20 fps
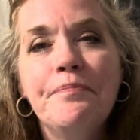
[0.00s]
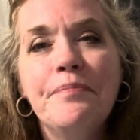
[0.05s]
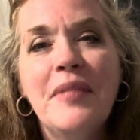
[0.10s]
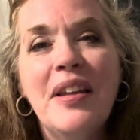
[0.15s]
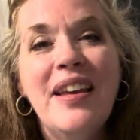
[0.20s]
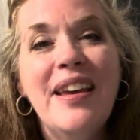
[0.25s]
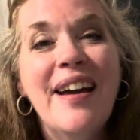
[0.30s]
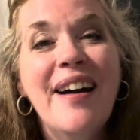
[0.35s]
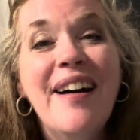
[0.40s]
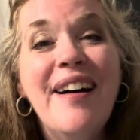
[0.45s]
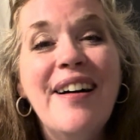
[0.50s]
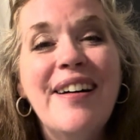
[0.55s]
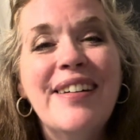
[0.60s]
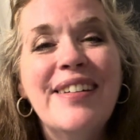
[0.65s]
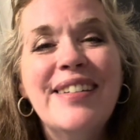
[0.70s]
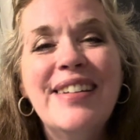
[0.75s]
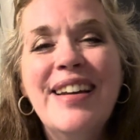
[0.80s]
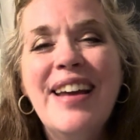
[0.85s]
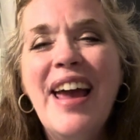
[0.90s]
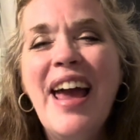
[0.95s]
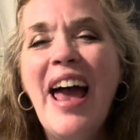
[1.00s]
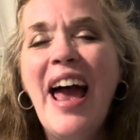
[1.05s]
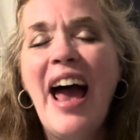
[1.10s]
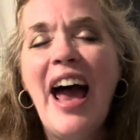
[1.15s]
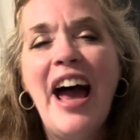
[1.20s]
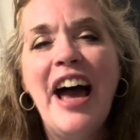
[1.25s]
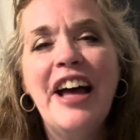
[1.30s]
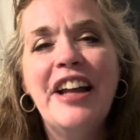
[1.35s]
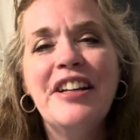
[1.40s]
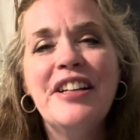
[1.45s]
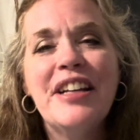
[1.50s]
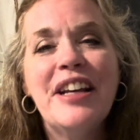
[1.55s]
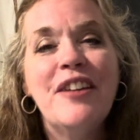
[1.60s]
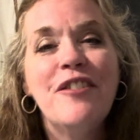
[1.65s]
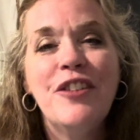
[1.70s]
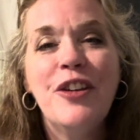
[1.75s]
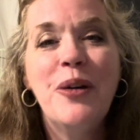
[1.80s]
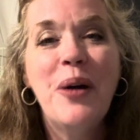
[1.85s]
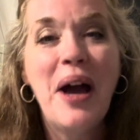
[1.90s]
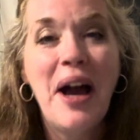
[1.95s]
Yeah. And if
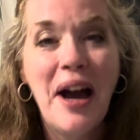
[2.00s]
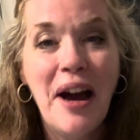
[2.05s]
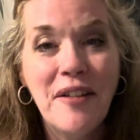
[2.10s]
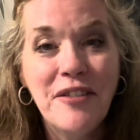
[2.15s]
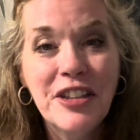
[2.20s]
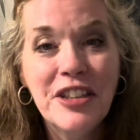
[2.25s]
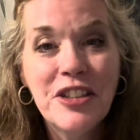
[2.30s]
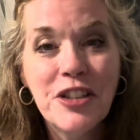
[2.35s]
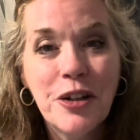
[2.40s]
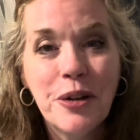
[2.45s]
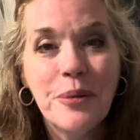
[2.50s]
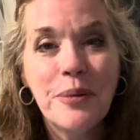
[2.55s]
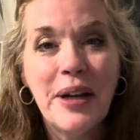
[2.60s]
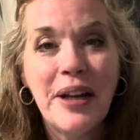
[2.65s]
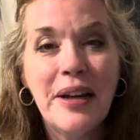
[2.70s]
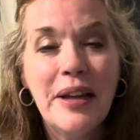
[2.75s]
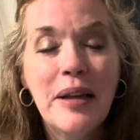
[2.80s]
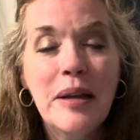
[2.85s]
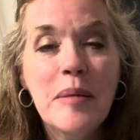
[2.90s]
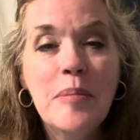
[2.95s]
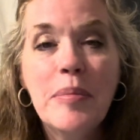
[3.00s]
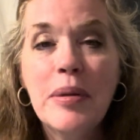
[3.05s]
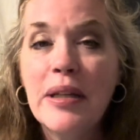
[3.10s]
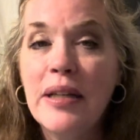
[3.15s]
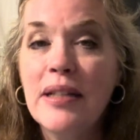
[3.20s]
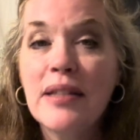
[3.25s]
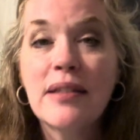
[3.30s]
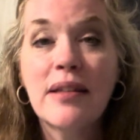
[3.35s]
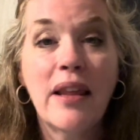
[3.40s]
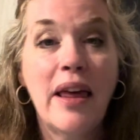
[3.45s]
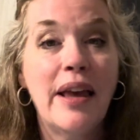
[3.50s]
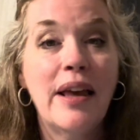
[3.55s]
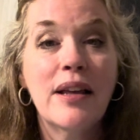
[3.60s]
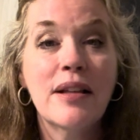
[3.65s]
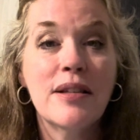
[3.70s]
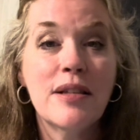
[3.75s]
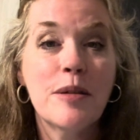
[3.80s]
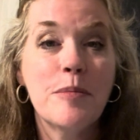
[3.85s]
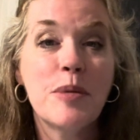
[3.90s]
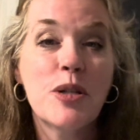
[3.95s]
you haven't already, please like and
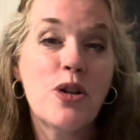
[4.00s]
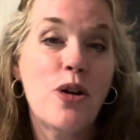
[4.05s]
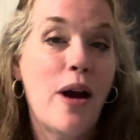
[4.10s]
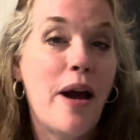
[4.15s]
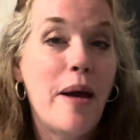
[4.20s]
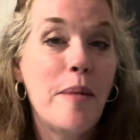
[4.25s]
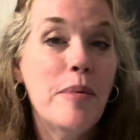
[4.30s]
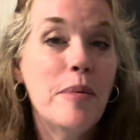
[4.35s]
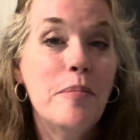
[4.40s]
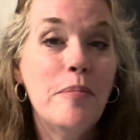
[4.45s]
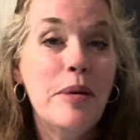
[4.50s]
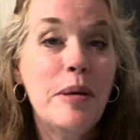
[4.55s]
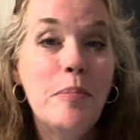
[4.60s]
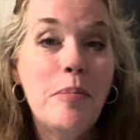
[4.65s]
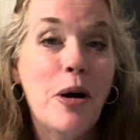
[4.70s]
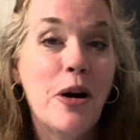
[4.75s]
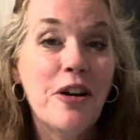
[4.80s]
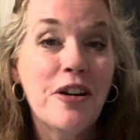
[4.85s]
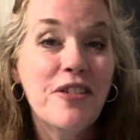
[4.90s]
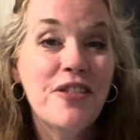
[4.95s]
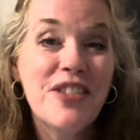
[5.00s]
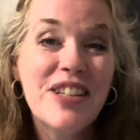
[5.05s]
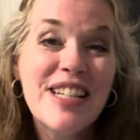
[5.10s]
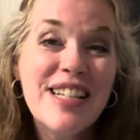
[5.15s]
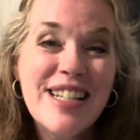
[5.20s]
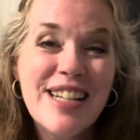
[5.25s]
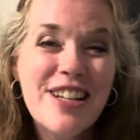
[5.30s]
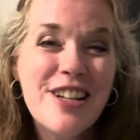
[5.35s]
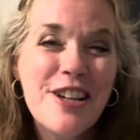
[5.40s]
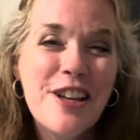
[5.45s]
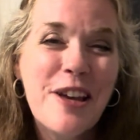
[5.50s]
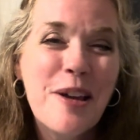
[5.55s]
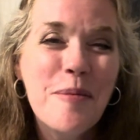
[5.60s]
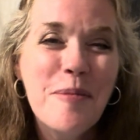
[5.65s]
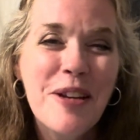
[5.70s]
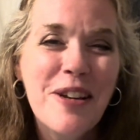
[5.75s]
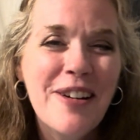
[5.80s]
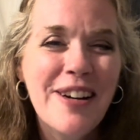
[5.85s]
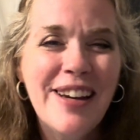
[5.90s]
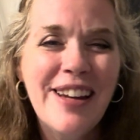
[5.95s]
subscribe and be part of the Stitchy
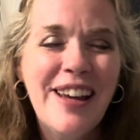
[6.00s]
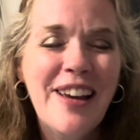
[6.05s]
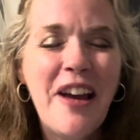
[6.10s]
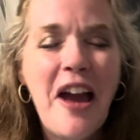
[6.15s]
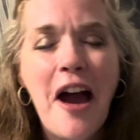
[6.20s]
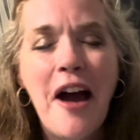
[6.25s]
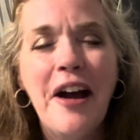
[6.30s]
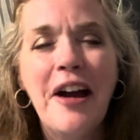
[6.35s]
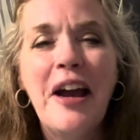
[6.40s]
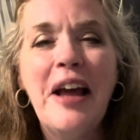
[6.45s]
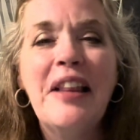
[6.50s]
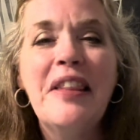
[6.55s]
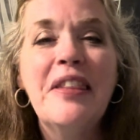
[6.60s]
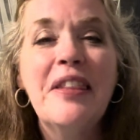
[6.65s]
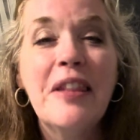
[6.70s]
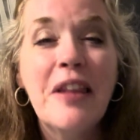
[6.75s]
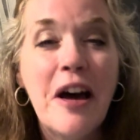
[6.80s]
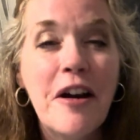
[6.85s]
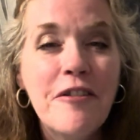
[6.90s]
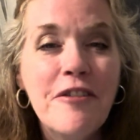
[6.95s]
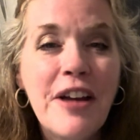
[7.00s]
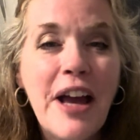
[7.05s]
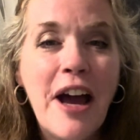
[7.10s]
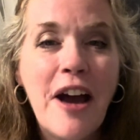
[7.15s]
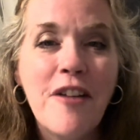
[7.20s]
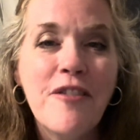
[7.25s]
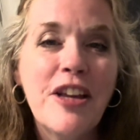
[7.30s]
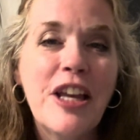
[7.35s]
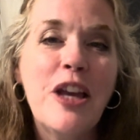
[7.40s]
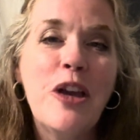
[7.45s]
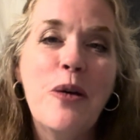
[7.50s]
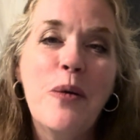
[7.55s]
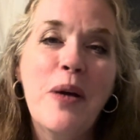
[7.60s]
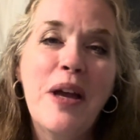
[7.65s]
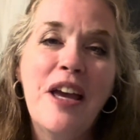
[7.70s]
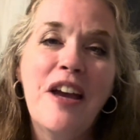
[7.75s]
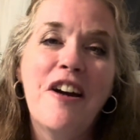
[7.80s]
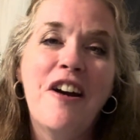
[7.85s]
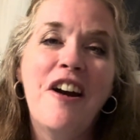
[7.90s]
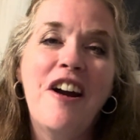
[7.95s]
community. I love having you
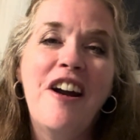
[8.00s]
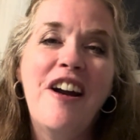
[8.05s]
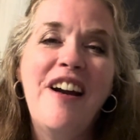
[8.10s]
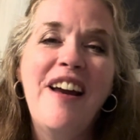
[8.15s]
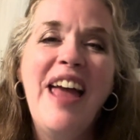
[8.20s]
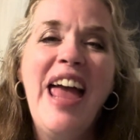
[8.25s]
here,